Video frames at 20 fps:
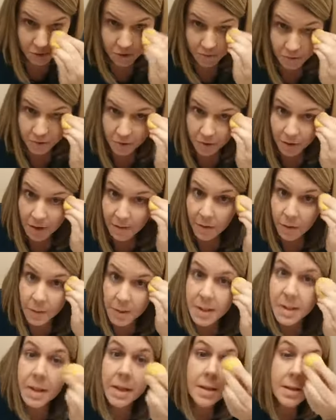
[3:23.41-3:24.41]
which I'm sure
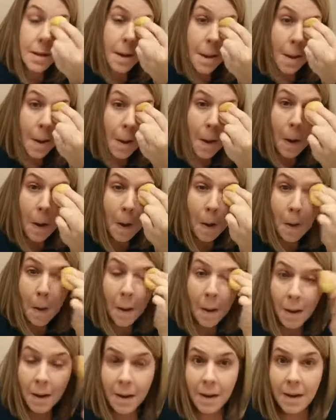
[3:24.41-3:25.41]
everyone does.
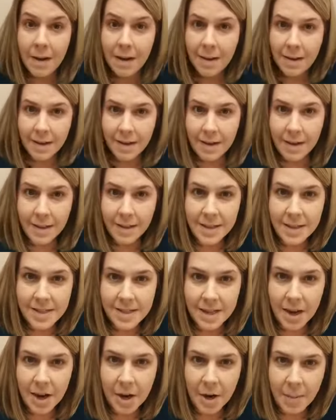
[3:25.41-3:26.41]
At
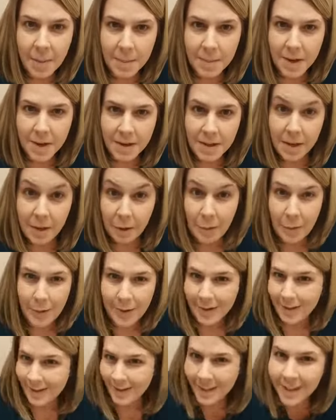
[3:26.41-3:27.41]
least I hope I'm not the only
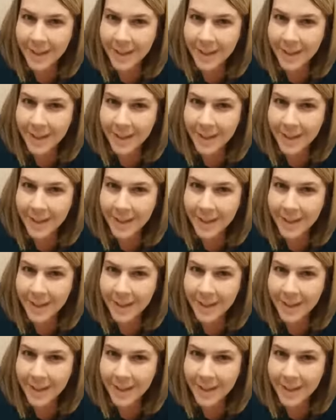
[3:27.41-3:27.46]
one.